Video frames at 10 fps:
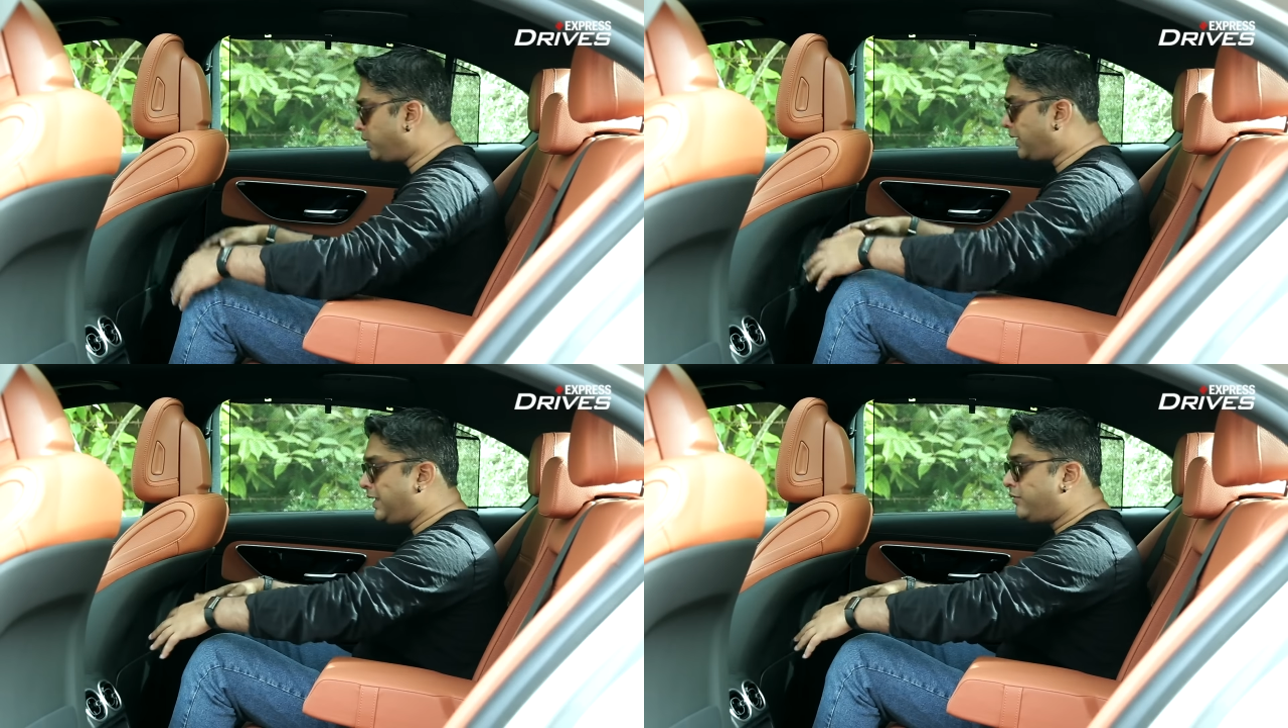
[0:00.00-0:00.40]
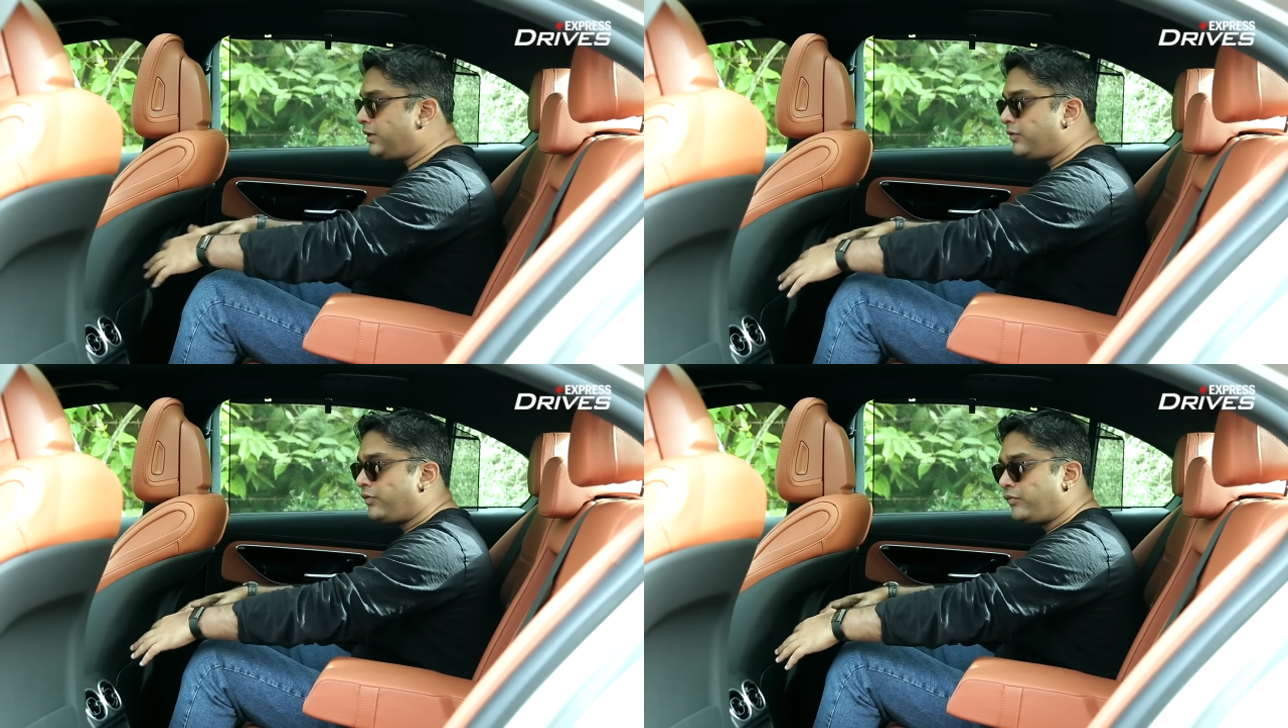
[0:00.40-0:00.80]
But
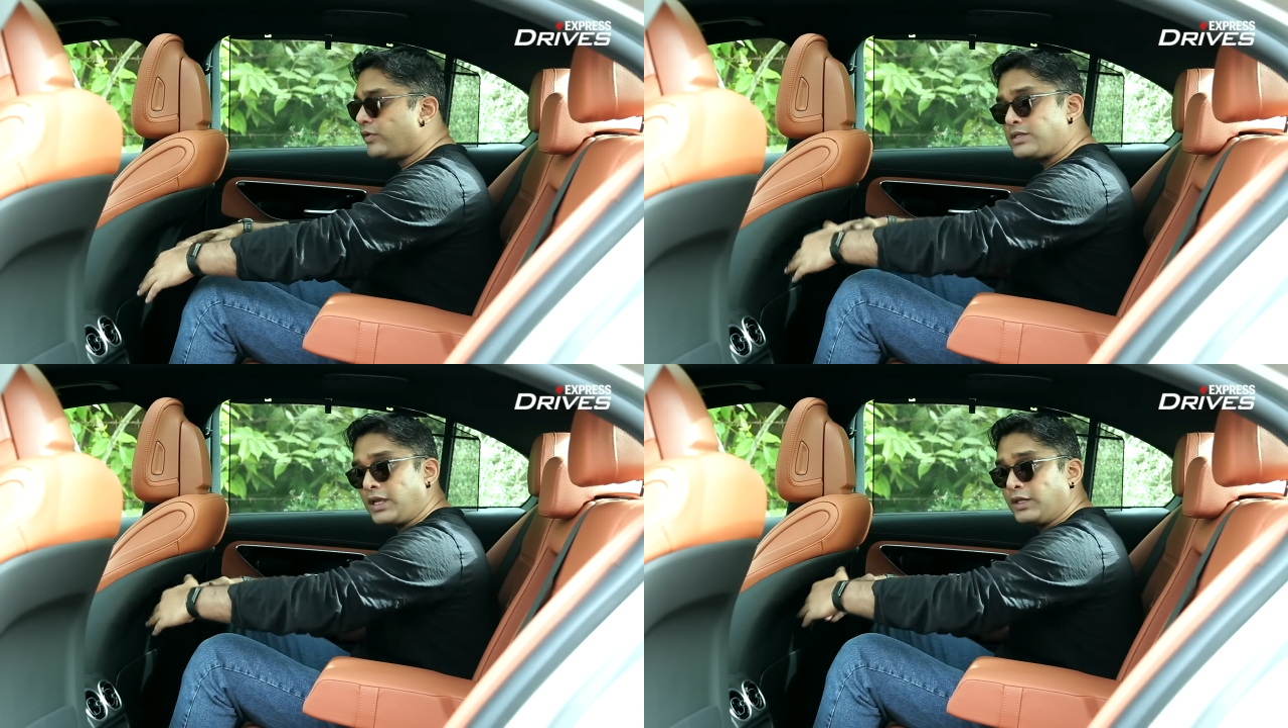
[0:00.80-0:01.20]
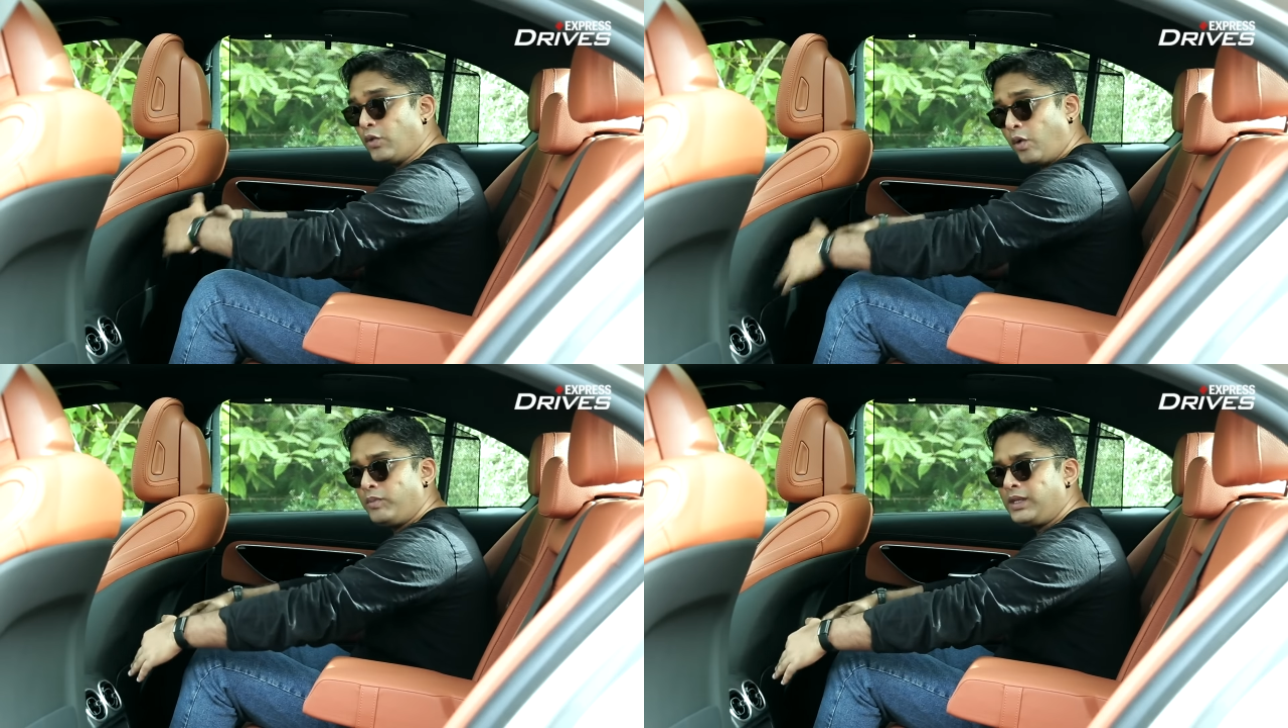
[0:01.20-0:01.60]
even if it was like
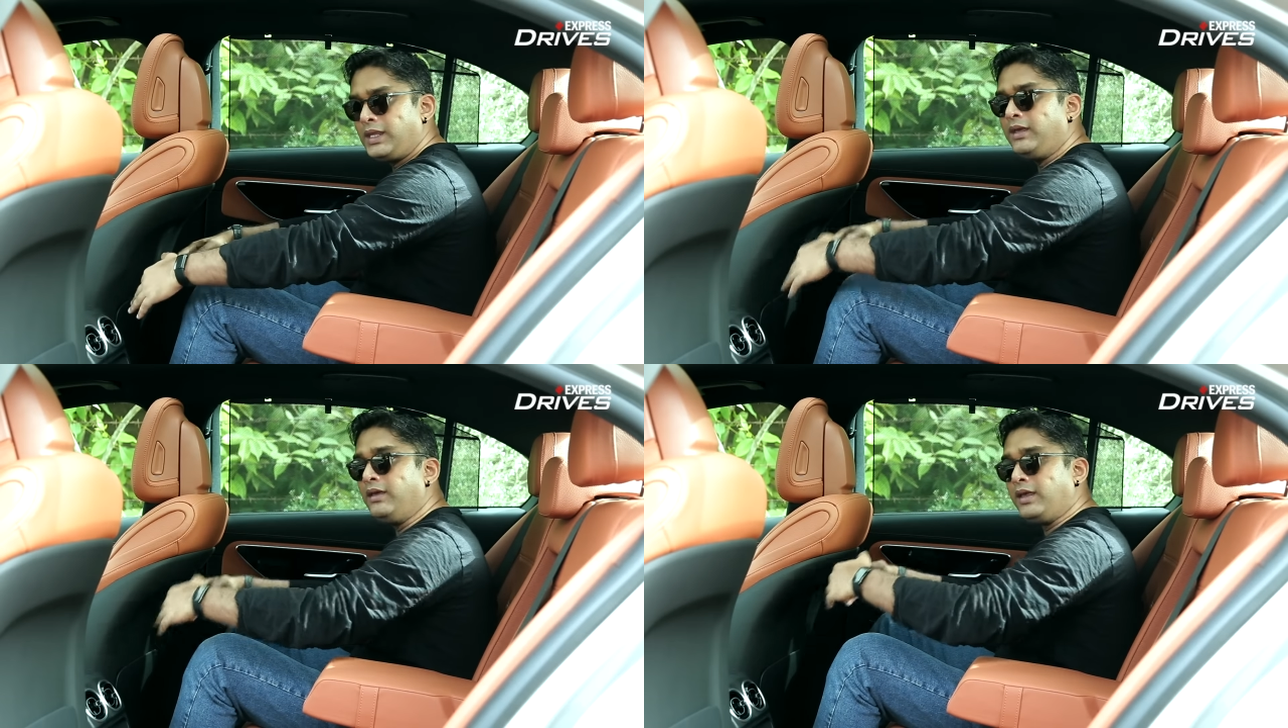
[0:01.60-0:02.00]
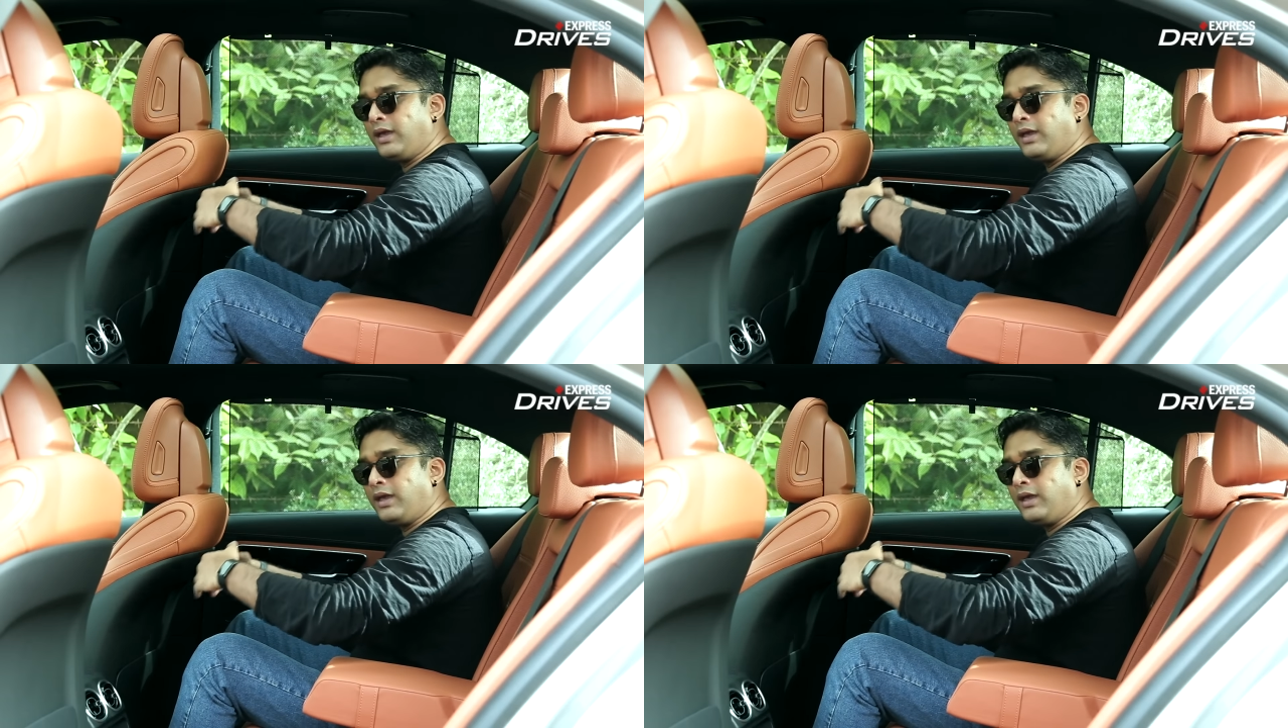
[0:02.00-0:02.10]
normally